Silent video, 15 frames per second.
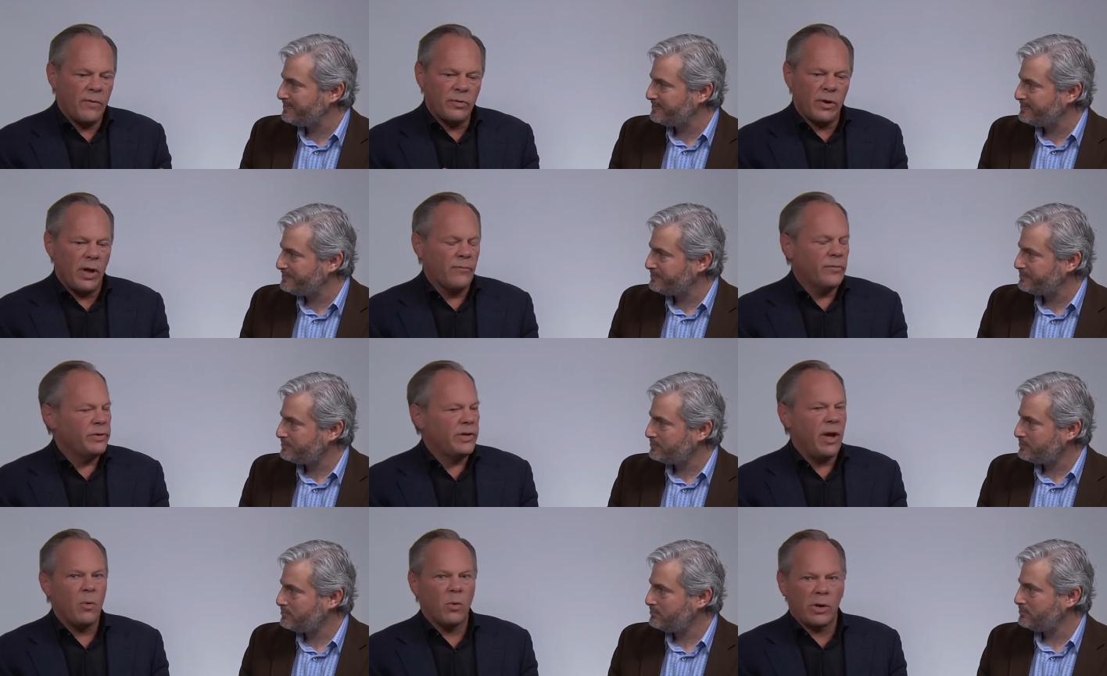Speaker 1: every, every
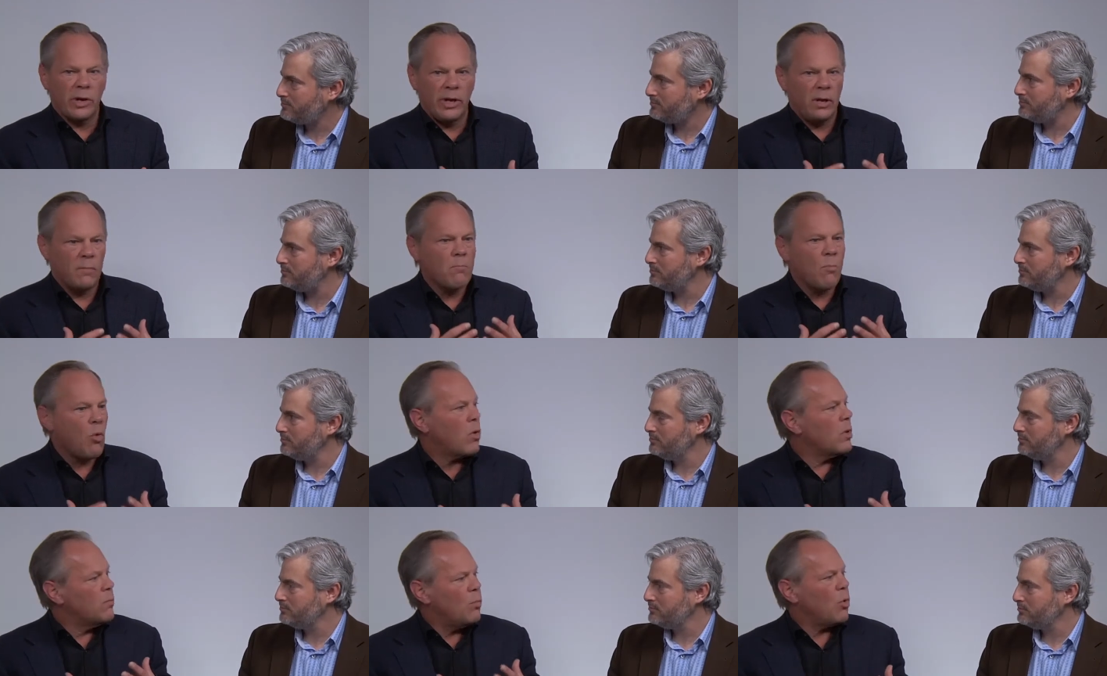day we're getting
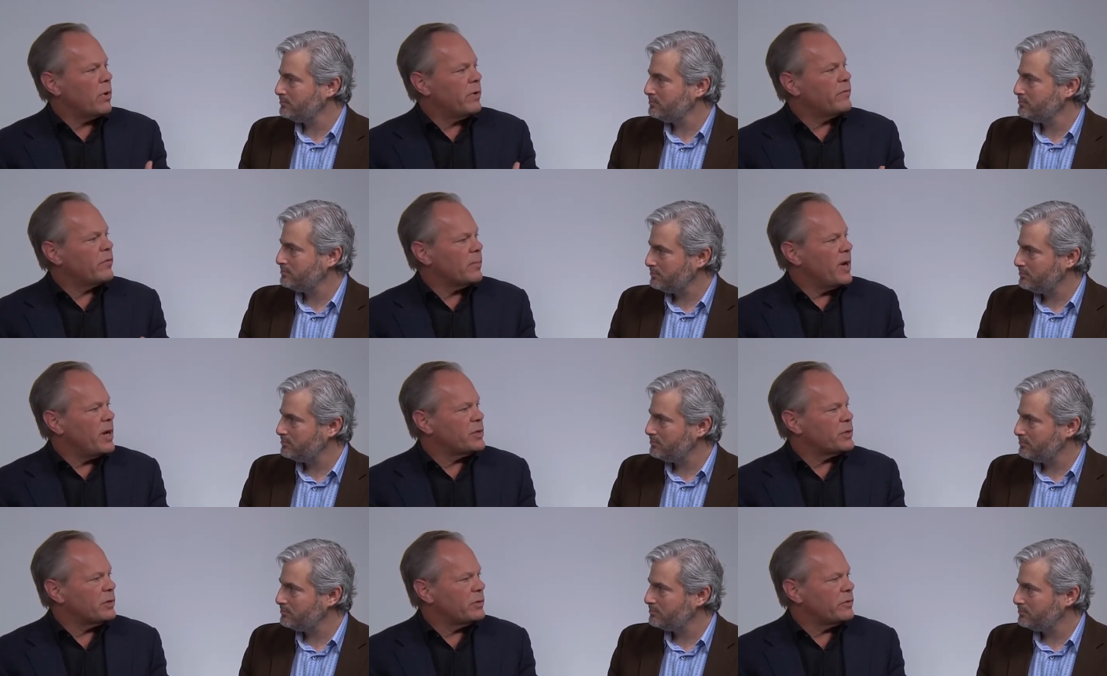more and more
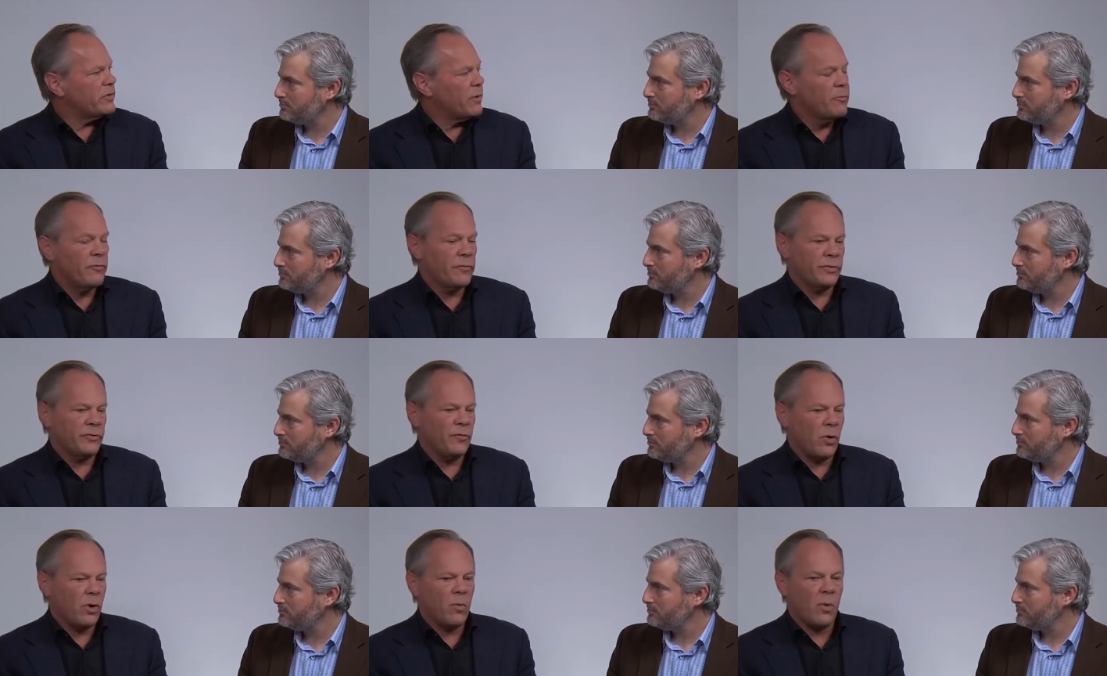information. Some of it's
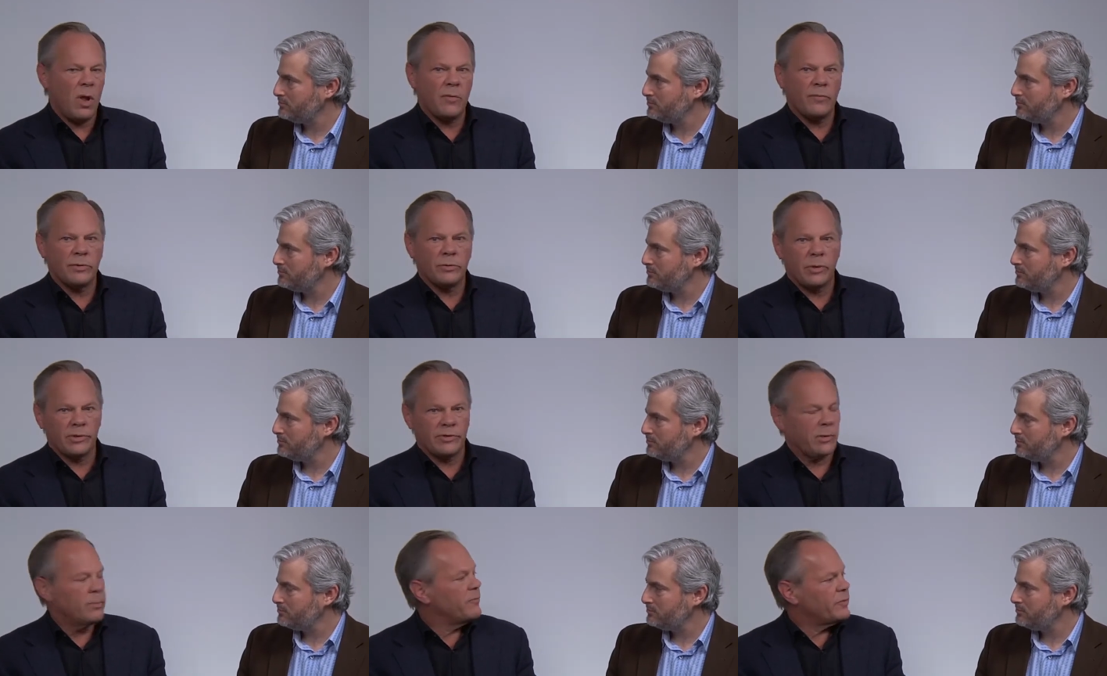very relevant to
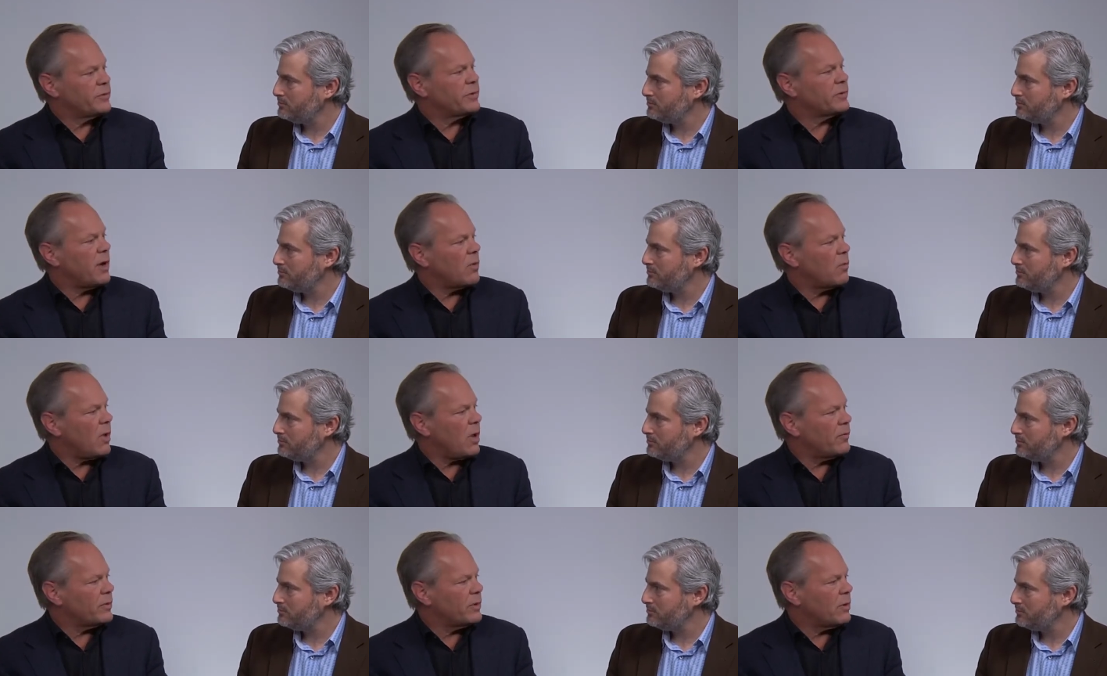us, some of it's not
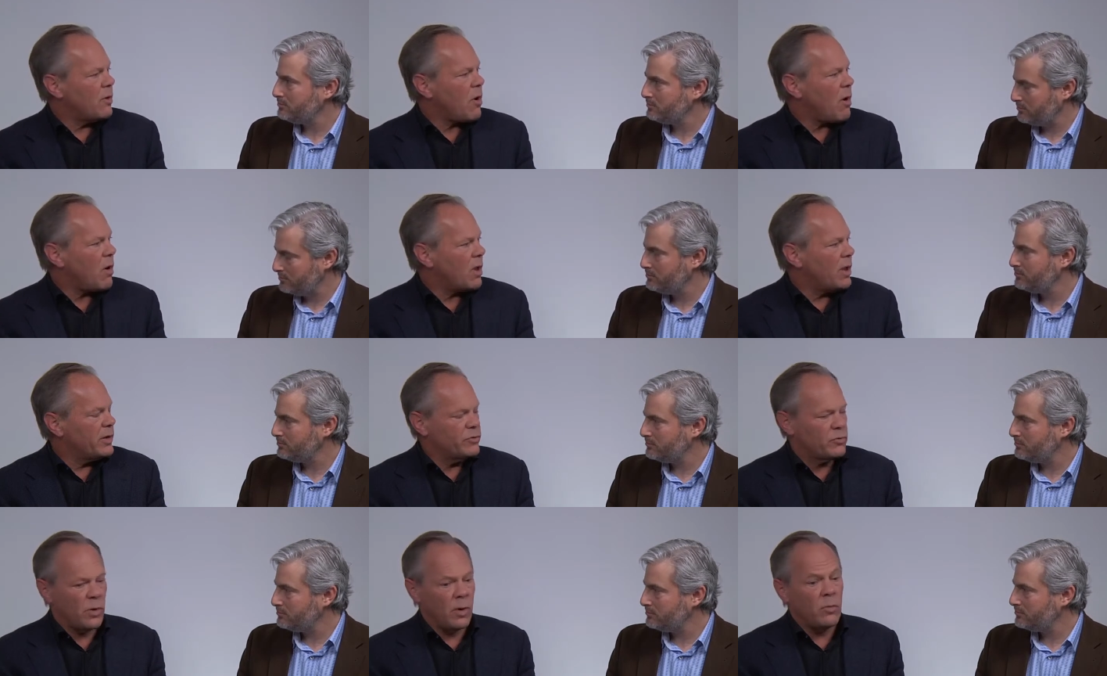relevant at all, and,
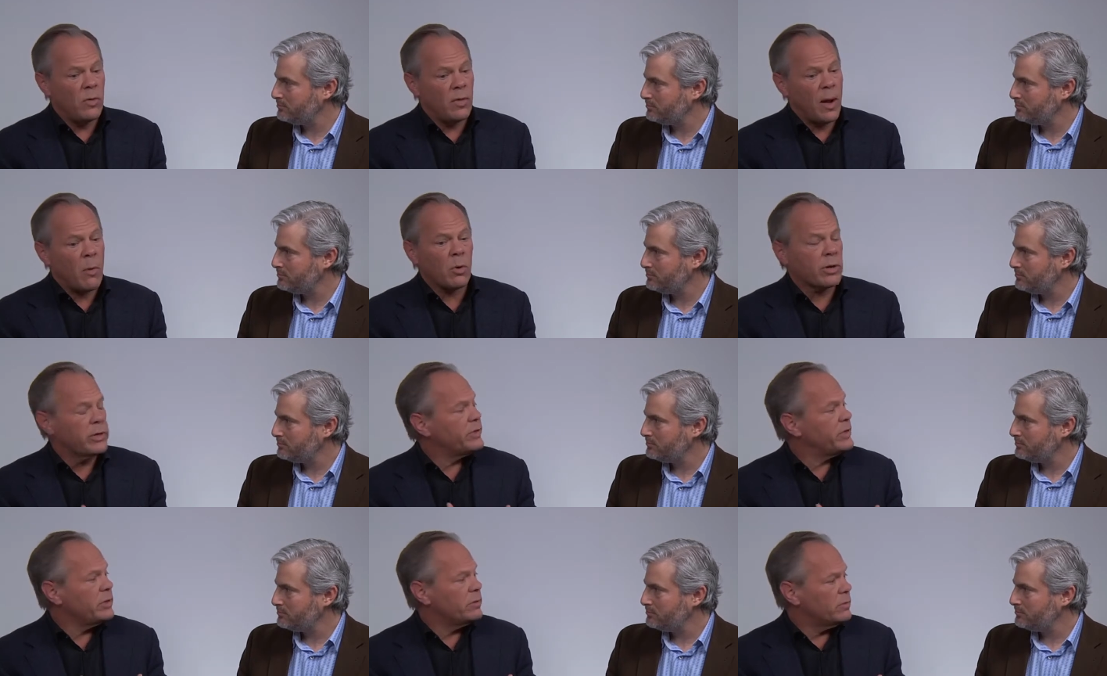and that will
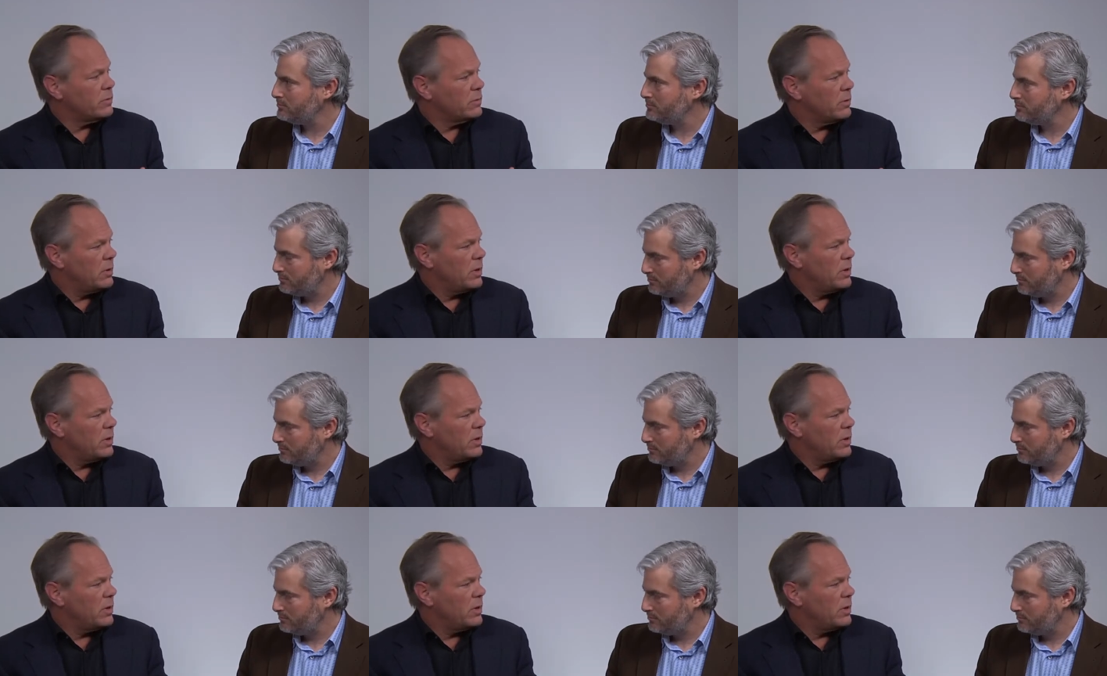continue.